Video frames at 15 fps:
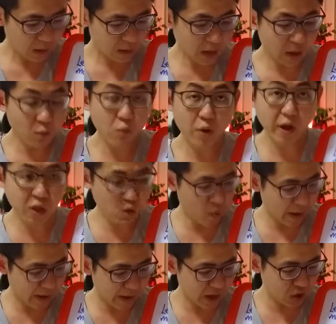That way
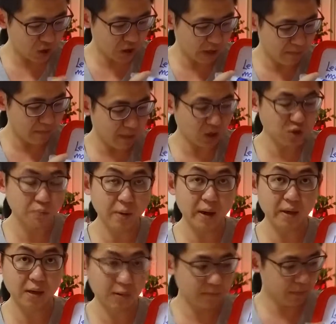you engage them much
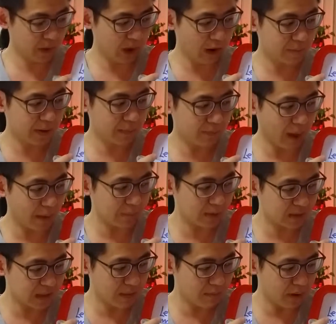better, help them
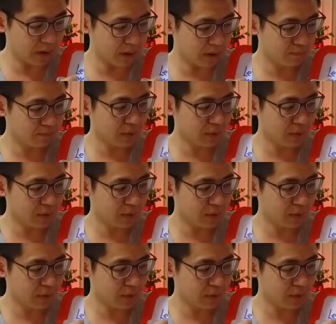understand better.